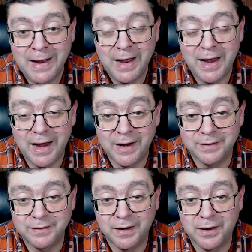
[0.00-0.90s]

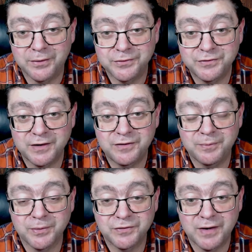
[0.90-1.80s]
and
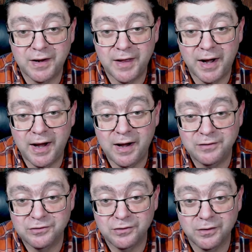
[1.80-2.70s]
60% of that age
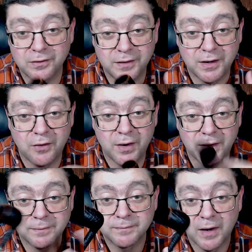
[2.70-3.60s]
is literally
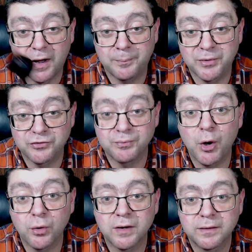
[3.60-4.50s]
going up in
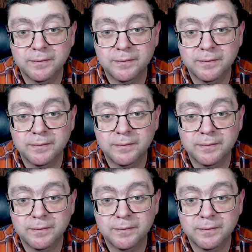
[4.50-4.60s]
smoke.